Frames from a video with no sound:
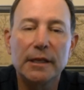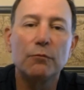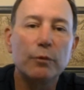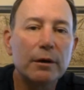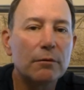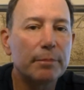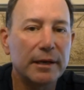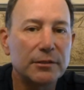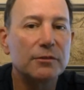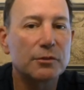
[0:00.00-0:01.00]
and real
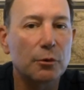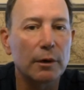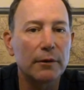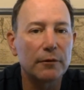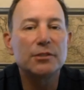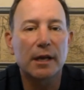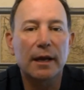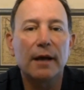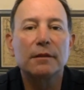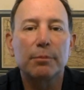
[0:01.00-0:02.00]
patient stories? Check
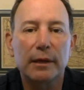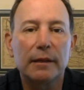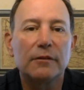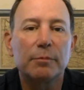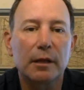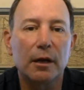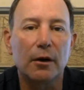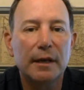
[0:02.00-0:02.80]
out the playlist below.